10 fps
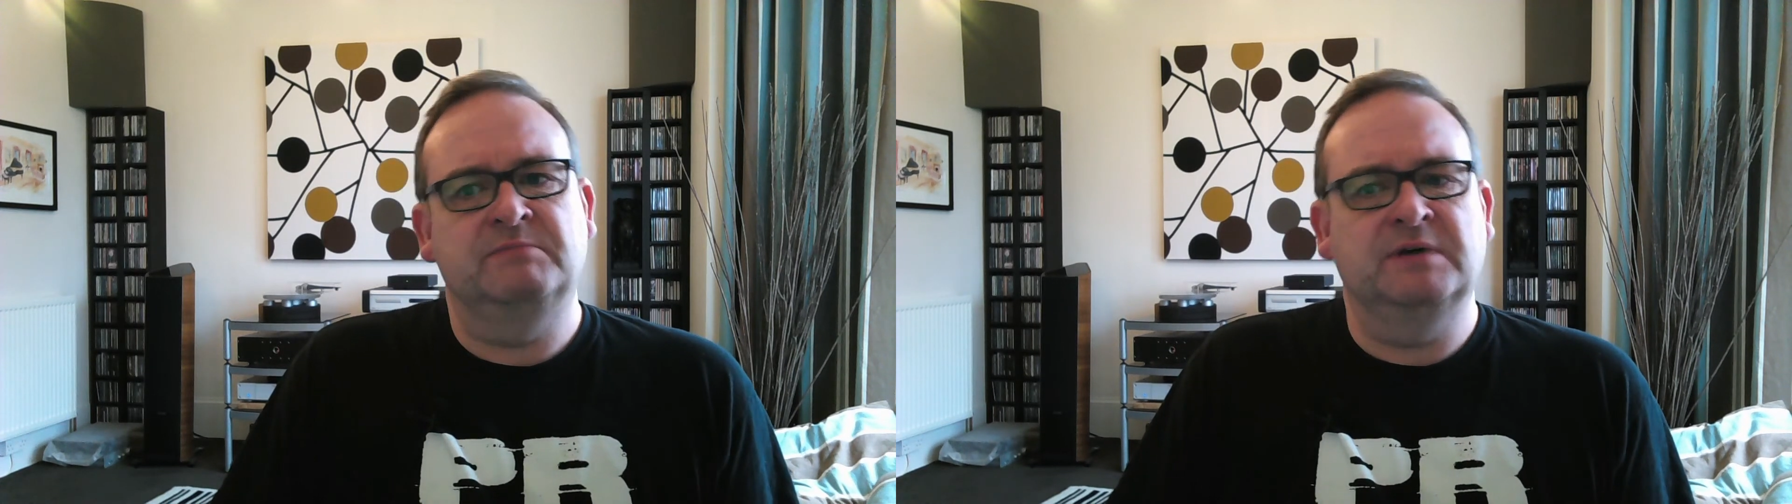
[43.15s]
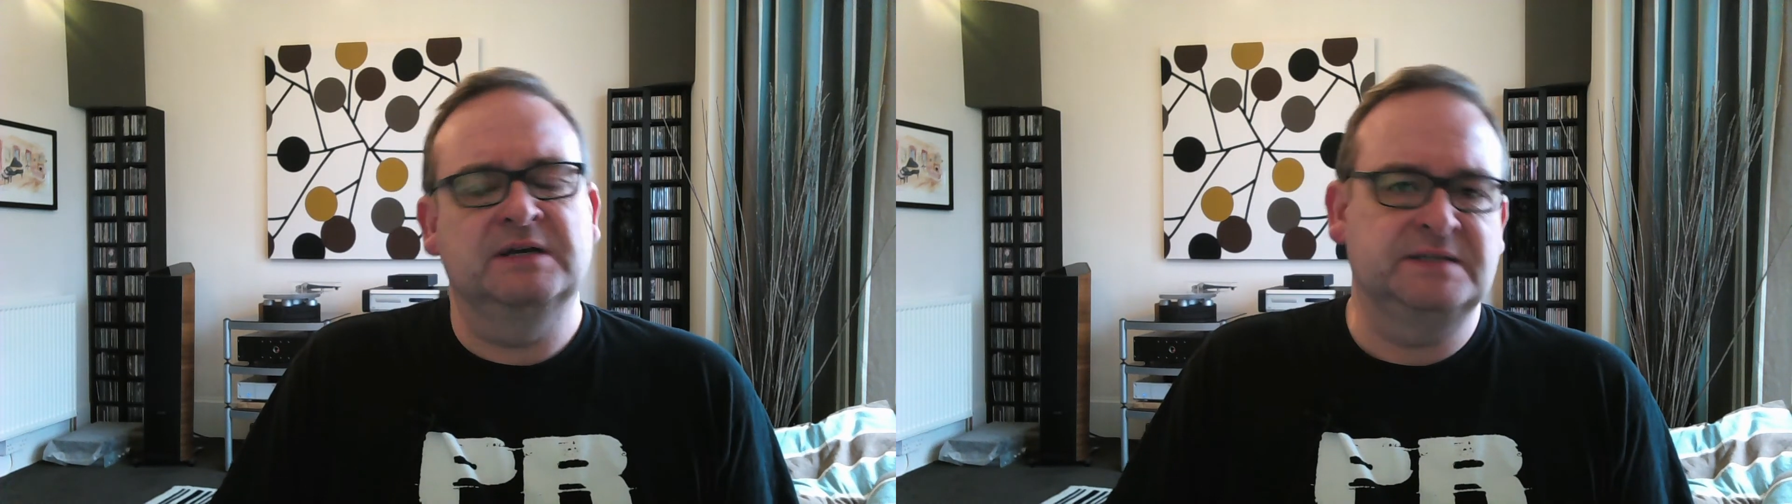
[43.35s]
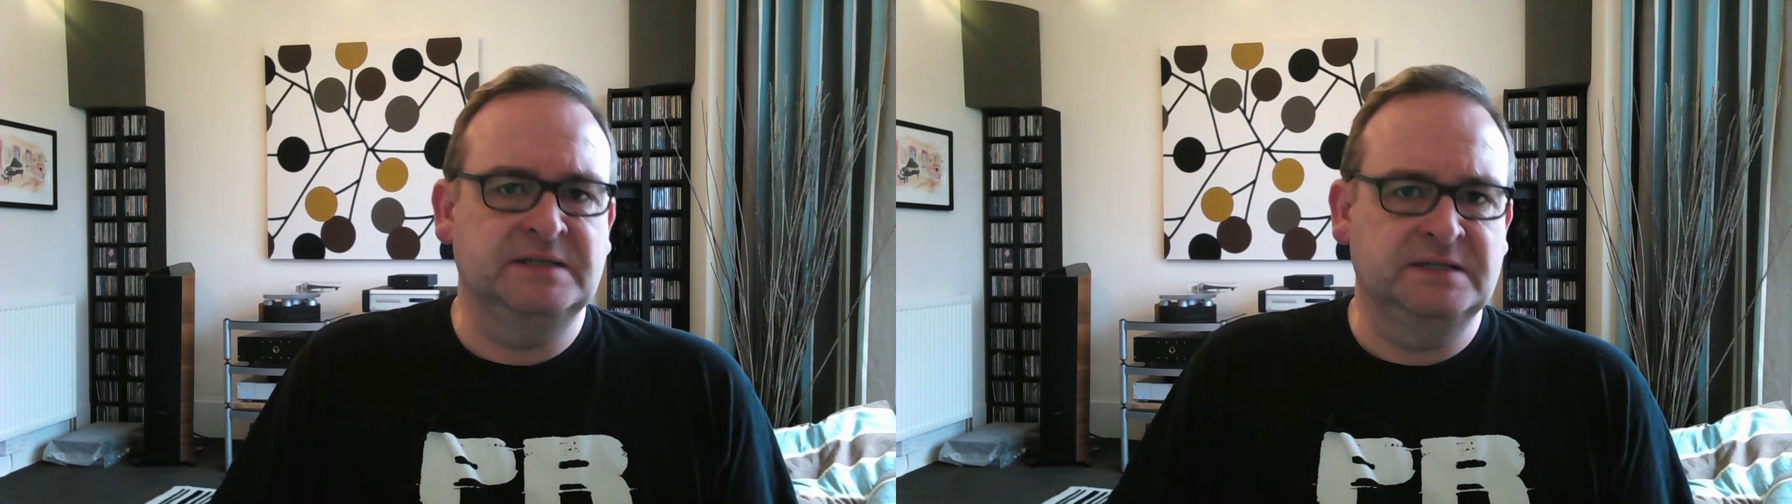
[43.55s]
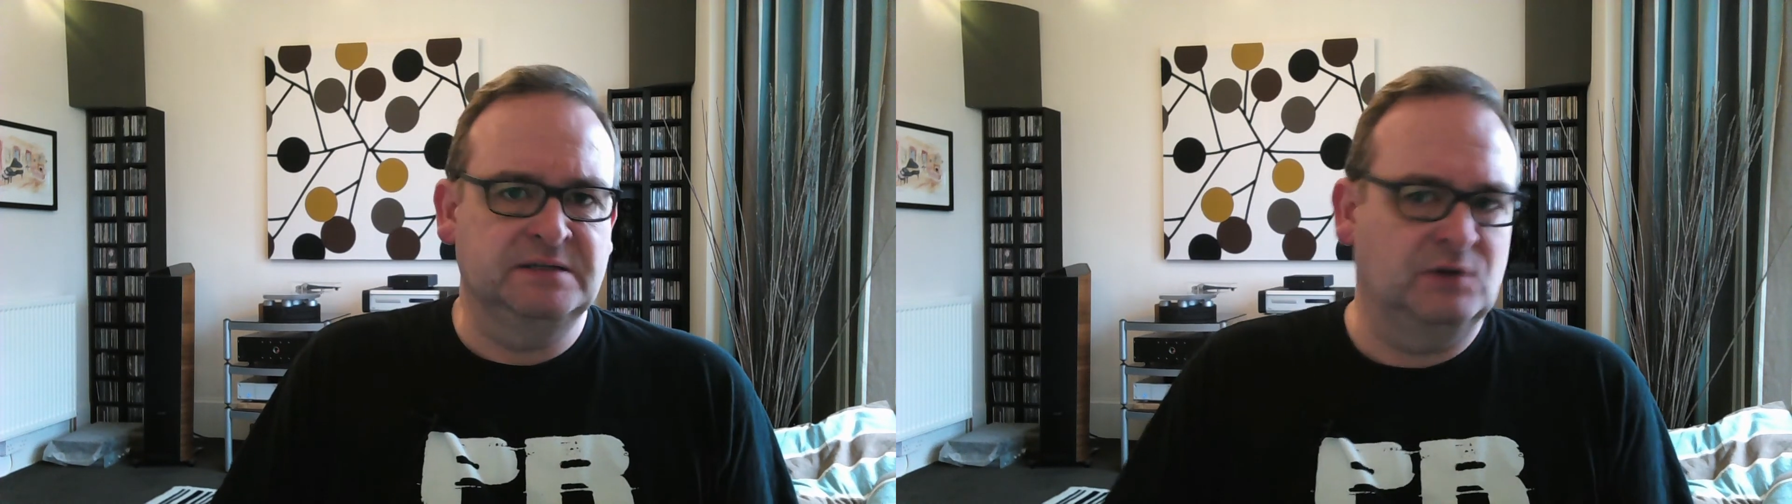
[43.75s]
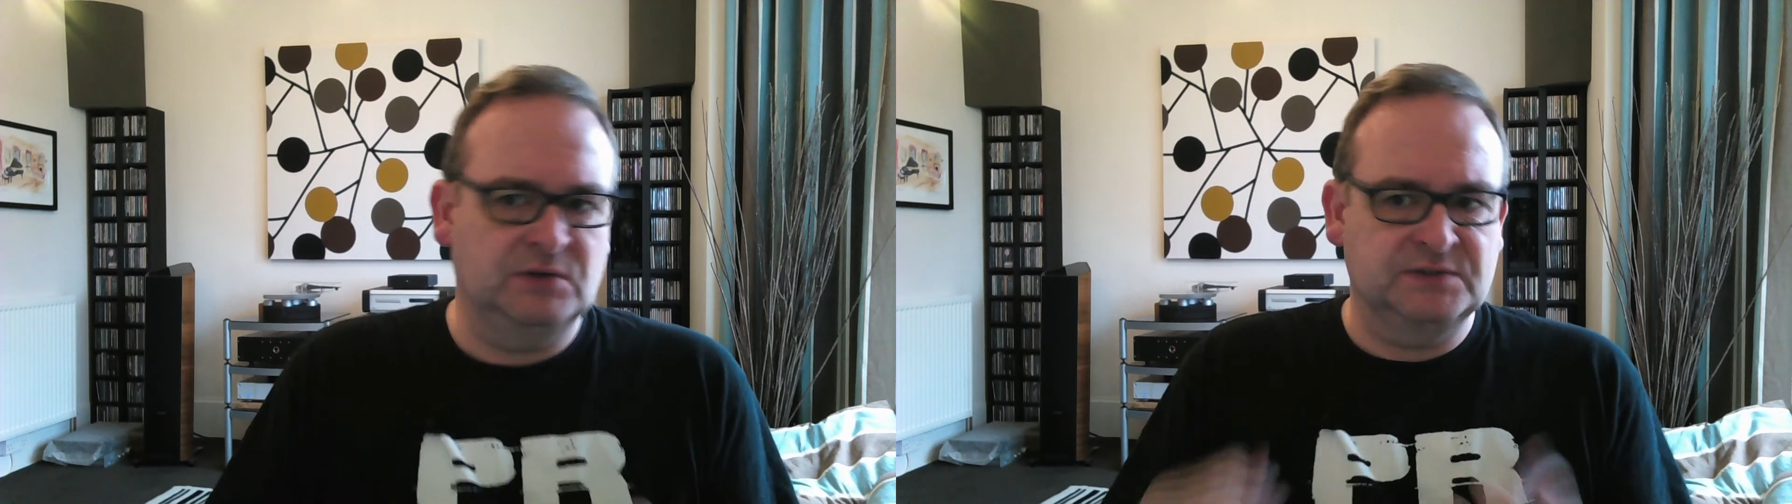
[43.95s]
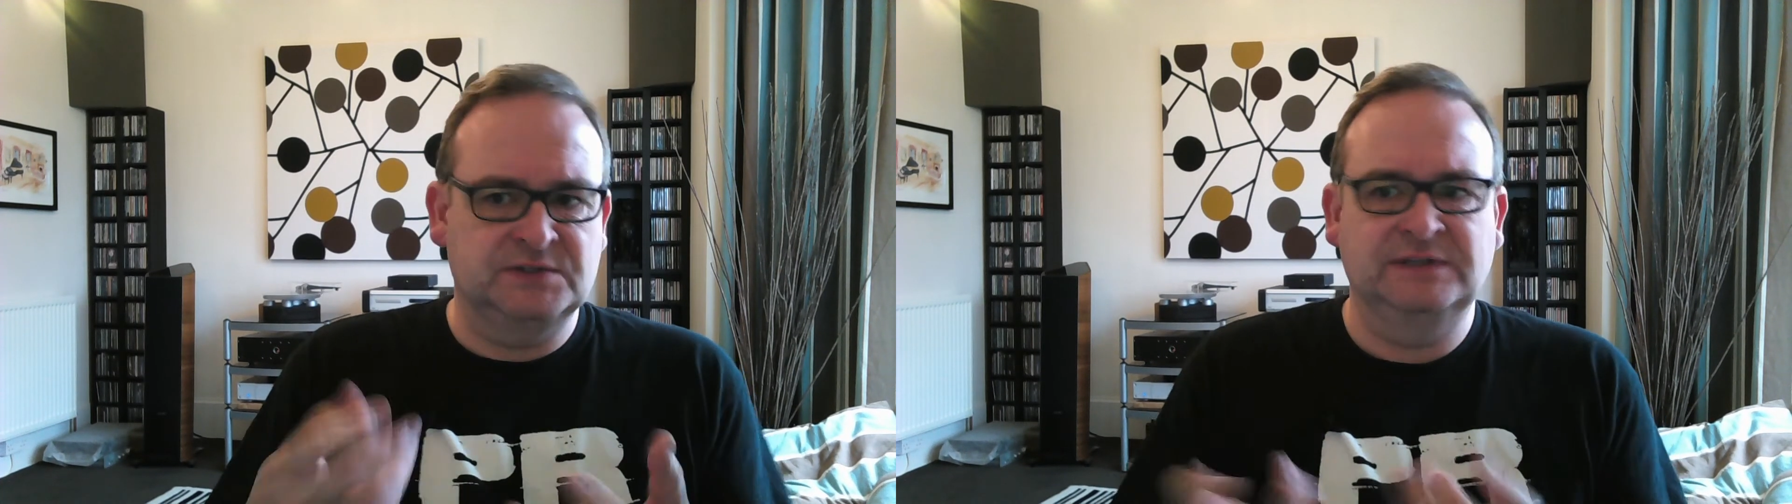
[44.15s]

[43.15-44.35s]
Pi scene of lots